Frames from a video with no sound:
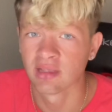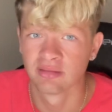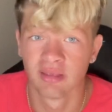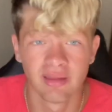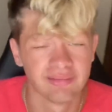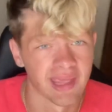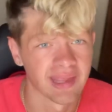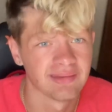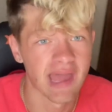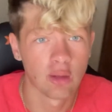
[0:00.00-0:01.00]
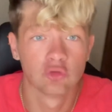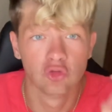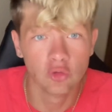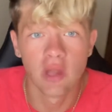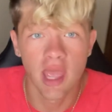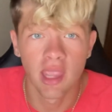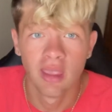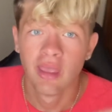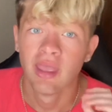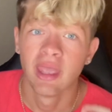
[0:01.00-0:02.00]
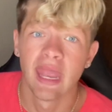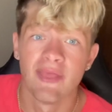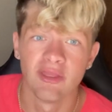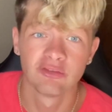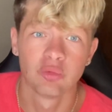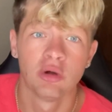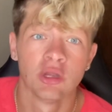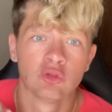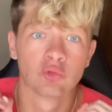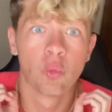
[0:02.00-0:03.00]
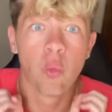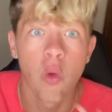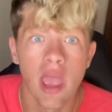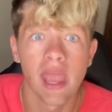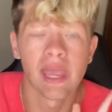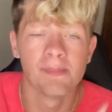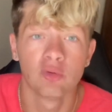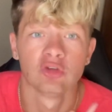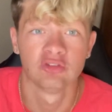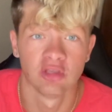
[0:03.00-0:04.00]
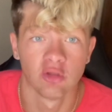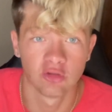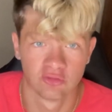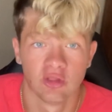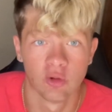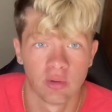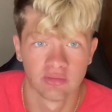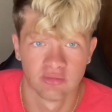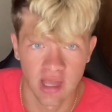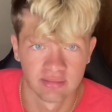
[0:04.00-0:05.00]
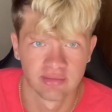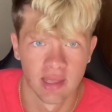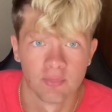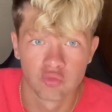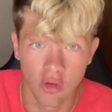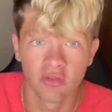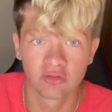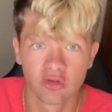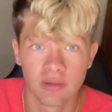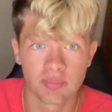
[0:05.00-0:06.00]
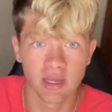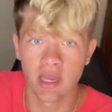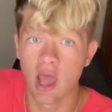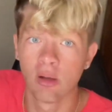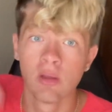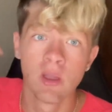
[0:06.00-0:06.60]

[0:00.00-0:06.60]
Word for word: is getting taken down today, and this one is way more serious than it was last time. Roll this clip right now.